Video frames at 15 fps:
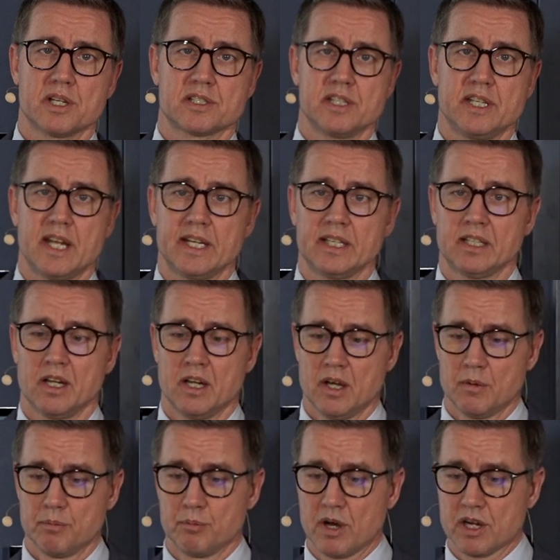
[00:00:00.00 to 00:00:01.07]
are seeing
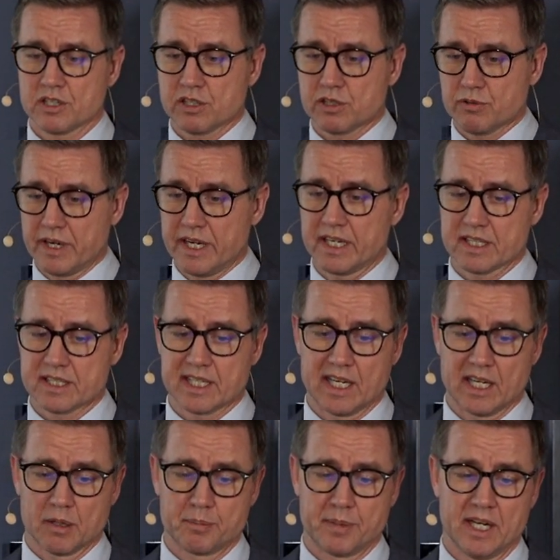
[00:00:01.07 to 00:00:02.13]
much greater
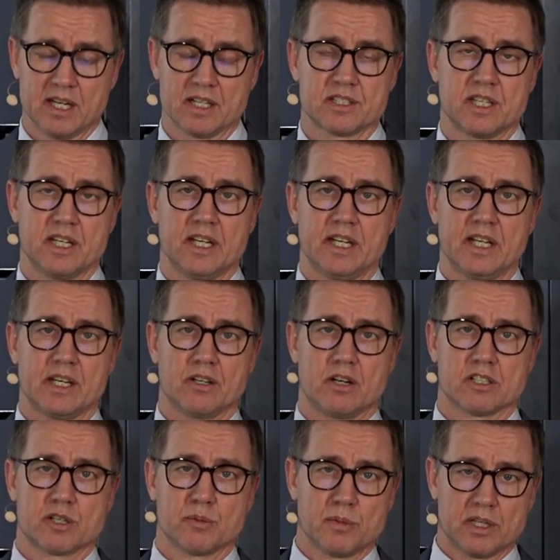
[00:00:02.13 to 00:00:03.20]
scalability, and
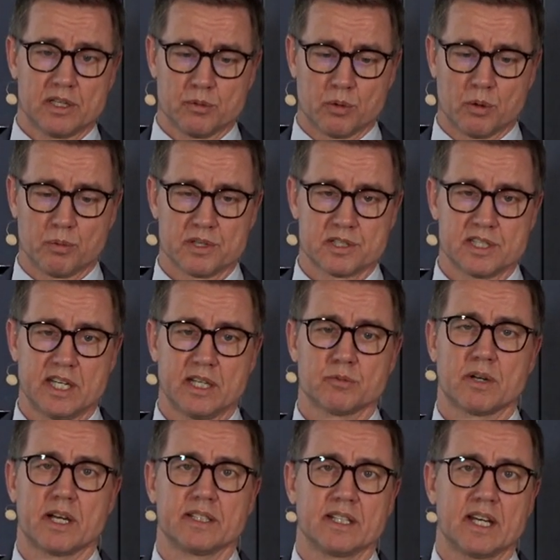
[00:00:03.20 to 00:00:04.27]
ultimately what we're seeing
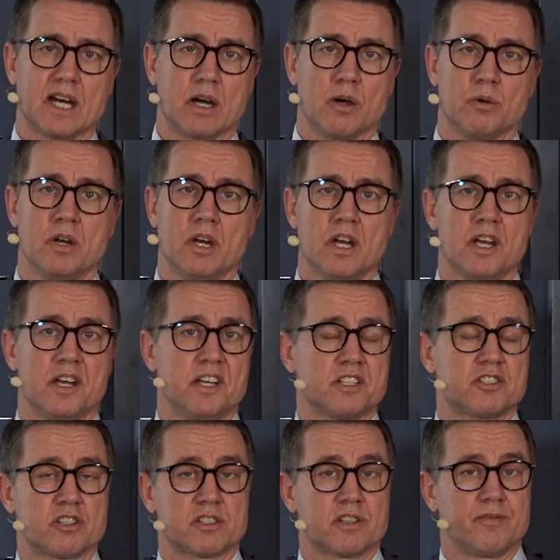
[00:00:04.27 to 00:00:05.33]
right now is
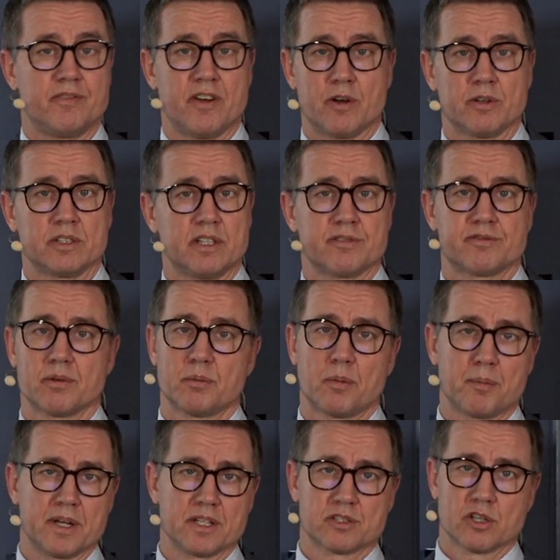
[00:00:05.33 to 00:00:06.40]
just a very different
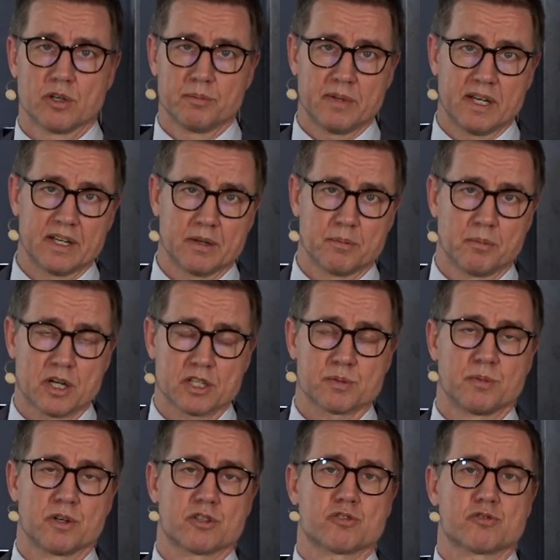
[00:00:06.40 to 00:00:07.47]
momentum and a much
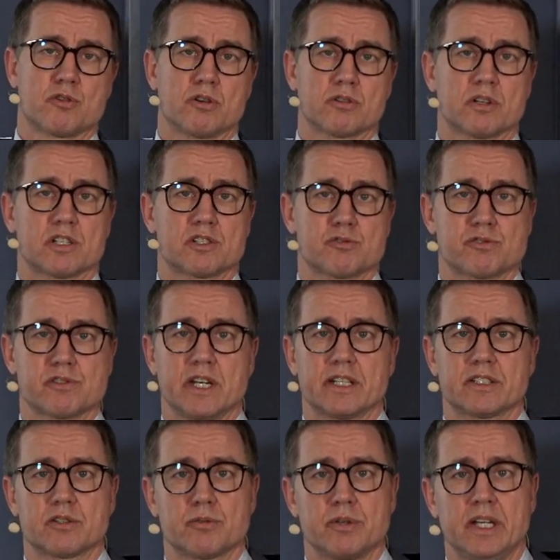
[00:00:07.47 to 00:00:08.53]
stronger
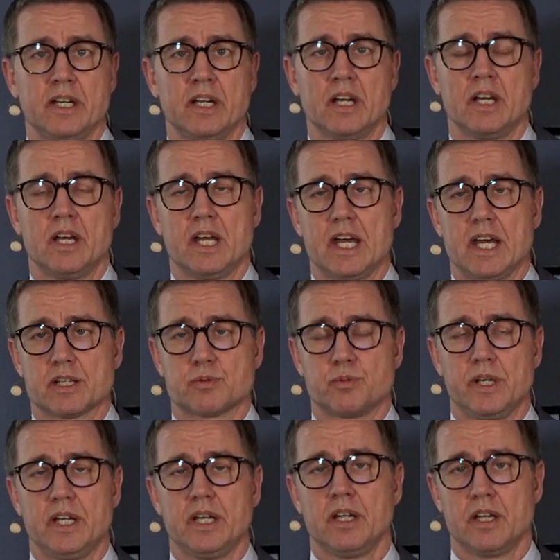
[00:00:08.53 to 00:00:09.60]
trajectory as
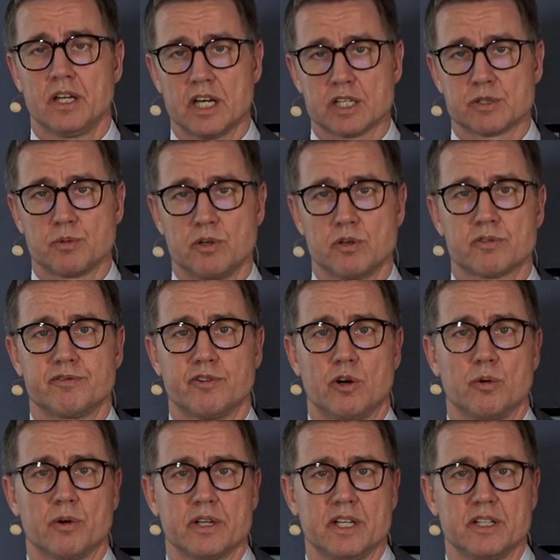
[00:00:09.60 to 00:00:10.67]
we look
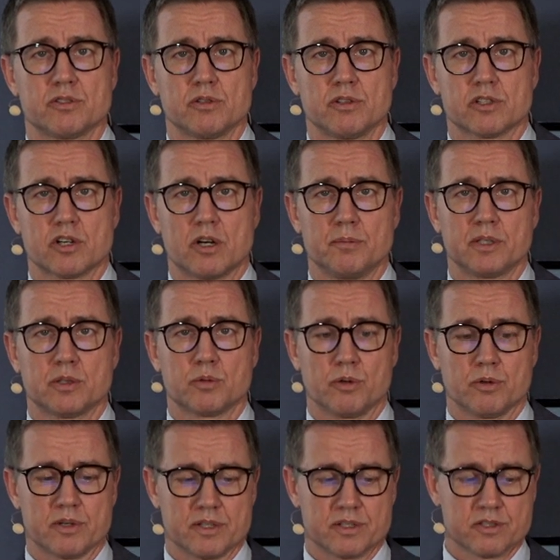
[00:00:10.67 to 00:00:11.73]
forward into the coming
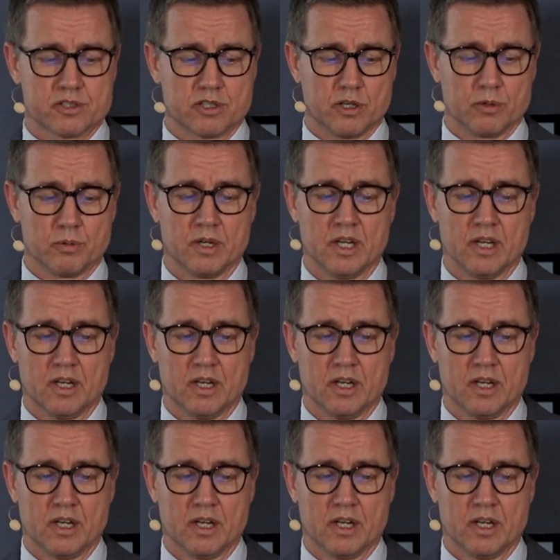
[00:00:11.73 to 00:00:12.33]
quarters. So